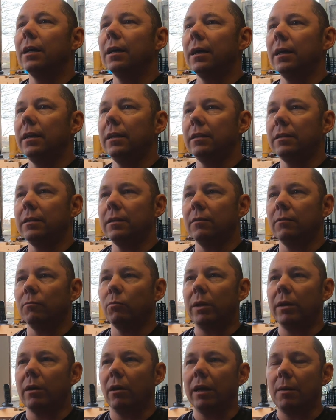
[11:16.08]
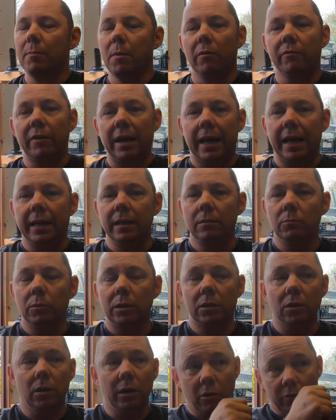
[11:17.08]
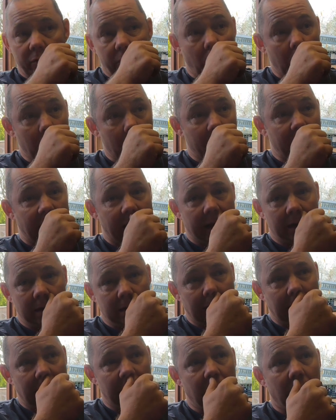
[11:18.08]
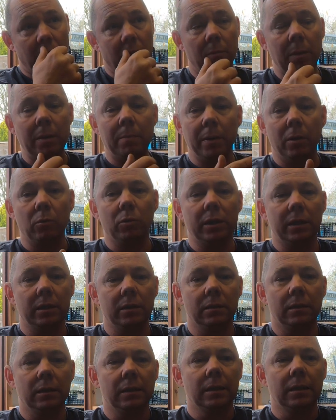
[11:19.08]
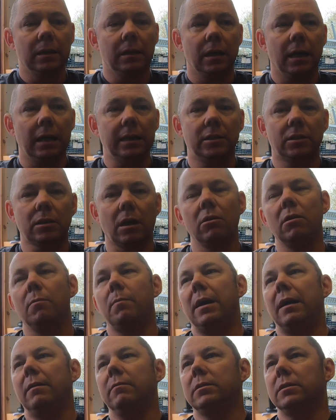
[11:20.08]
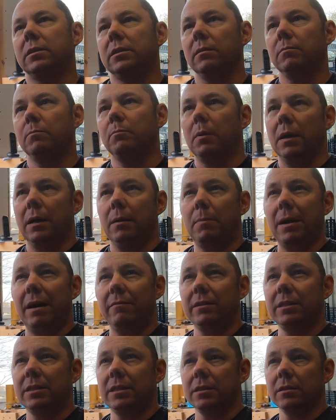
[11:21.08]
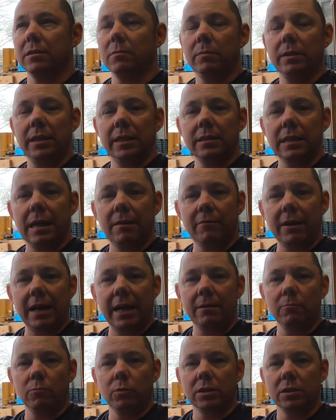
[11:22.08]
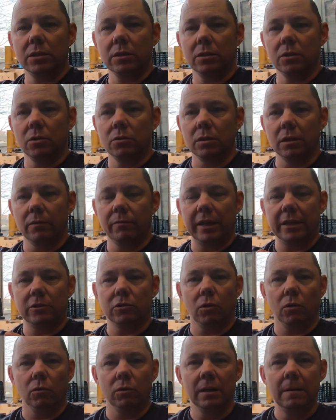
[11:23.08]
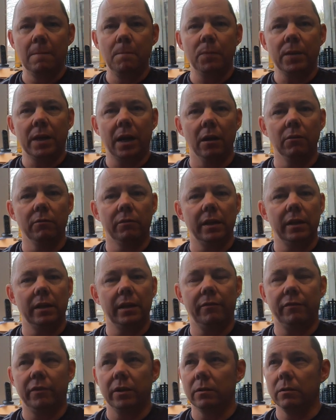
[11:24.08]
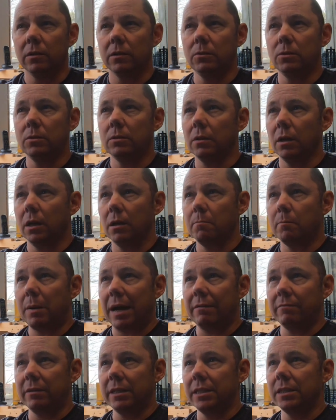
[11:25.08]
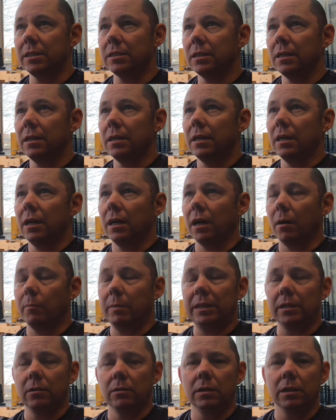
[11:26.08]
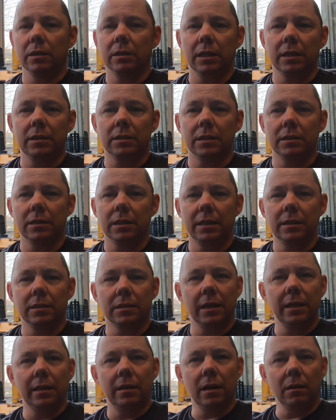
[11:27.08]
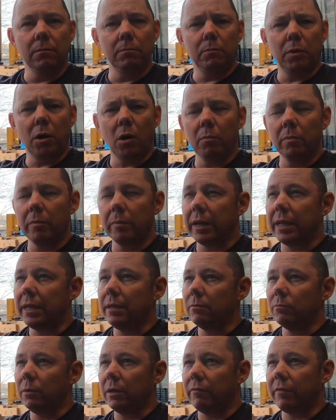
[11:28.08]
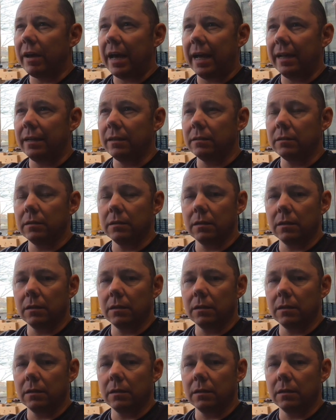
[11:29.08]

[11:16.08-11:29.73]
And when I get my van, we'll do a little vlog of the van, and I'm going to be building a solar battery system in that van, which is using the Victron, hopefully lithium batteries, and I'll be doing a DC-DC probably with the van